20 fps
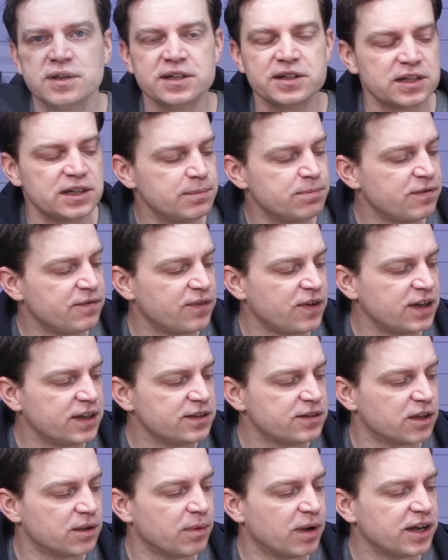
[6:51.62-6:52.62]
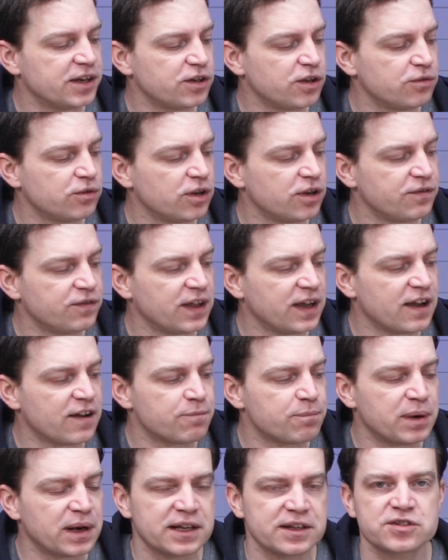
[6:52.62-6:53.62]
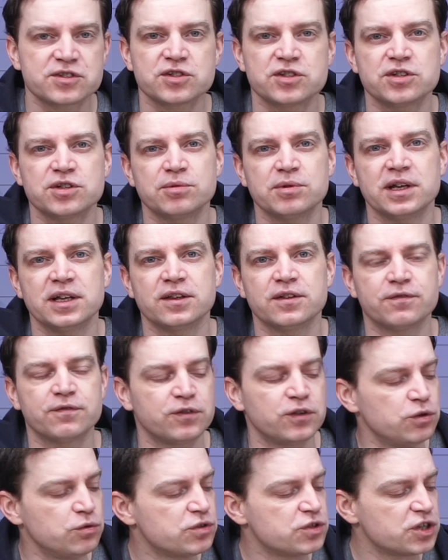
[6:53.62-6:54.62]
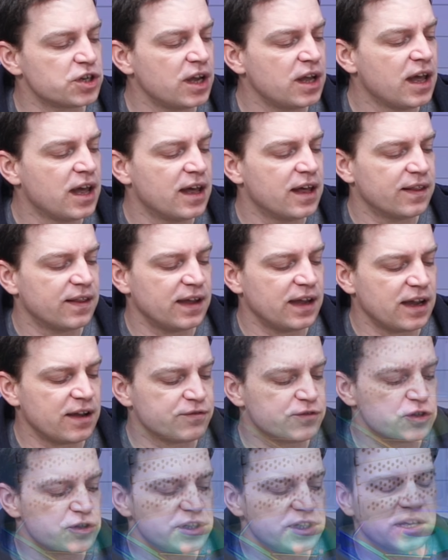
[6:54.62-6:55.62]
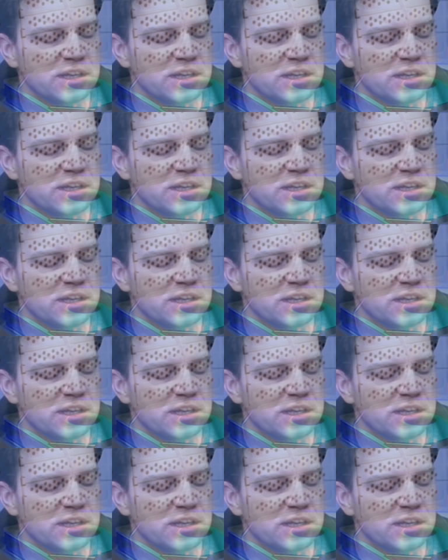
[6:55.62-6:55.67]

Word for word: actually provide them. I don't know if they have plans to do it in the future, they have just